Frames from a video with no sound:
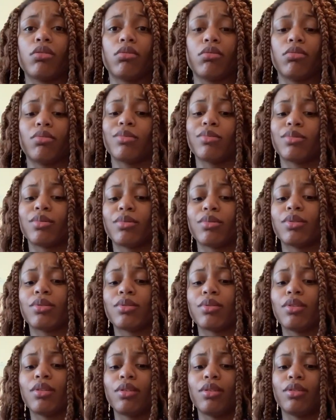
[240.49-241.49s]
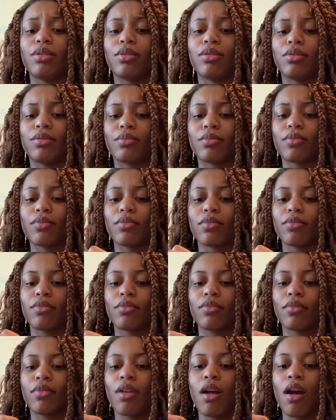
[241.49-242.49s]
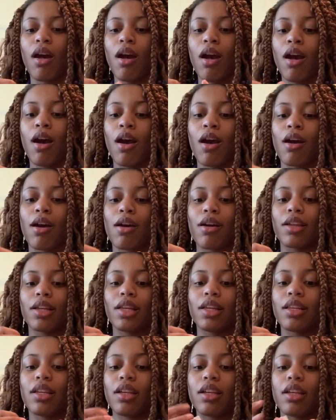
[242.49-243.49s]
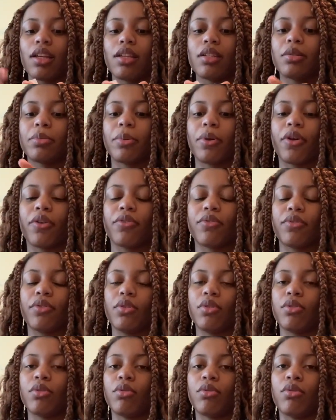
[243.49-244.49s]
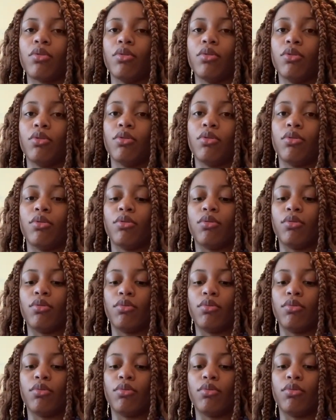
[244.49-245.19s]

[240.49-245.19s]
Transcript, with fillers: I'm so excited. It is perfume.